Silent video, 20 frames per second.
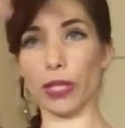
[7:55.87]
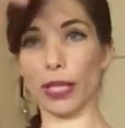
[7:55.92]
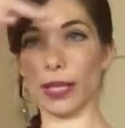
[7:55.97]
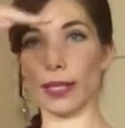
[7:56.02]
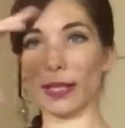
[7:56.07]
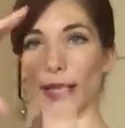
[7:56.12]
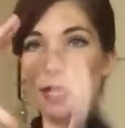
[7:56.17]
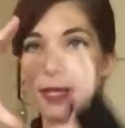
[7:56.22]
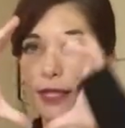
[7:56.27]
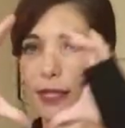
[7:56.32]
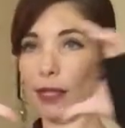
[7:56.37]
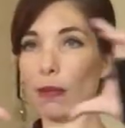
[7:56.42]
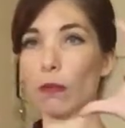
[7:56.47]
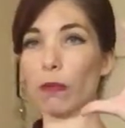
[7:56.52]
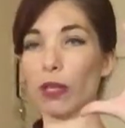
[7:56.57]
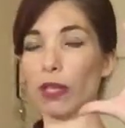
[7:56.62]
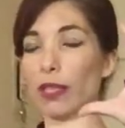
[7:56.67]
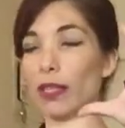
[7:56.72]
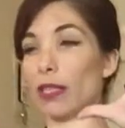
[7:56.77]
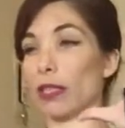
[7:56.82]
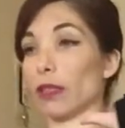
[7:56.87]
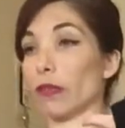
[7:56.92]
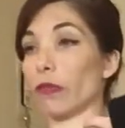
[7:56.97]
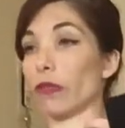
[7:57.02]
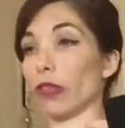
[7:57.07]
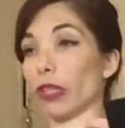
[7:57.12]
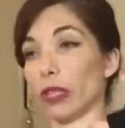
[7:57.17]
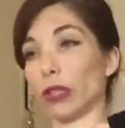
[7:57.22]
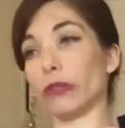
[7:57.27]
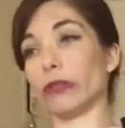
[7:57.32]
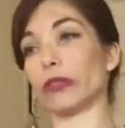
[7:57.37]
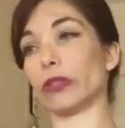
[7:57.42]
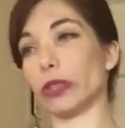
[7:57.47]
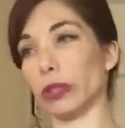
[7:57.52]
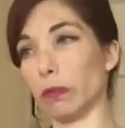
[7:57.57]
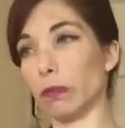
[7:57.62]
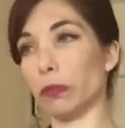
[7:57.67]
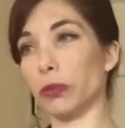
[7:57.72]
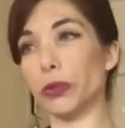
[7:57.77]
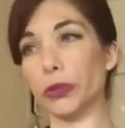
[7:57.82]
And that's something that's very, very
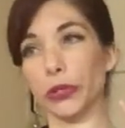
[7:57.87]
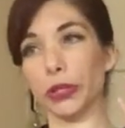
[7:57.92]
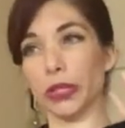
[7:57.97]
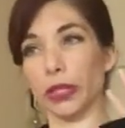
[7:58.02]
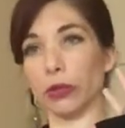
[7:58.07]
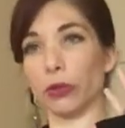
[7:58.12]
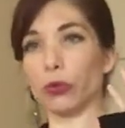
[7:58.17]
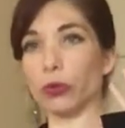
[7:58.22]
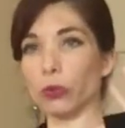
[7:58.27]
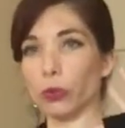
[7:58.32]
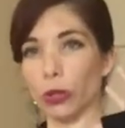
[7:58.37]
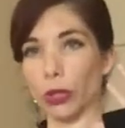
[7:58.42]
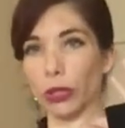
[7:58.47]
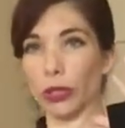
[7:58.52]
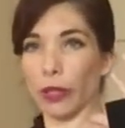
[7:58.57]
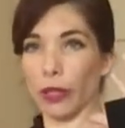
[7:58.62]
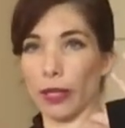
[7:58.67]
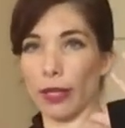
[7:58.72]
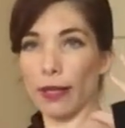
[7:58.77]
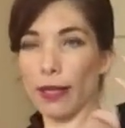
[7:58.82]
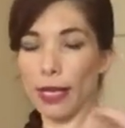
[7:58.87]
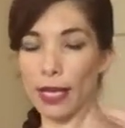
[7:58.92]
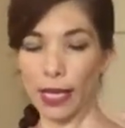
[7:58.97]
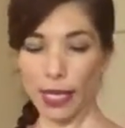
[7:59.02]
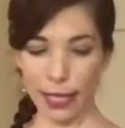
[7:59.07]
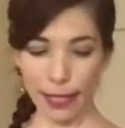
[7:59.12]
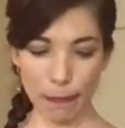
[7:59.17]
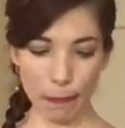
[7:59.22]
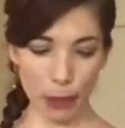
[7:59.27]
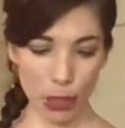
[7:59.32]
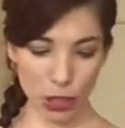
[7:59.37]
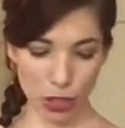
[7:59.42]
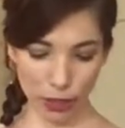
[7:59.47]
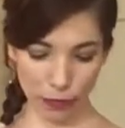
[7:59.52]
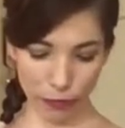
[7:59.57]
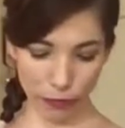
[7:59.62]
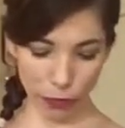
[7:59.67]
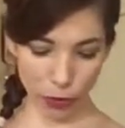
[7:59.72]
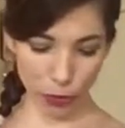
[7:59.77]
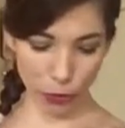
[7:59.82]
important to work on, especially
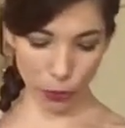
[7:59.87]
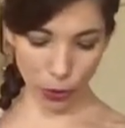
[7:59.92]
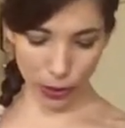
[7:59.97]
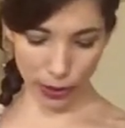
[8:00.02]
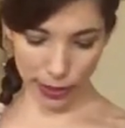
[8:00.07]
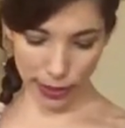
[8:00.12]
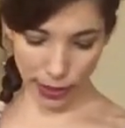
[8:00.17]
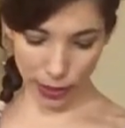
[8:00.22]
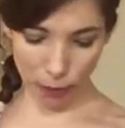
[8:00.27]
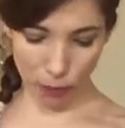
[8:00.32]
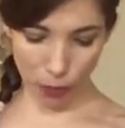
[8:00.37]
if you want to sing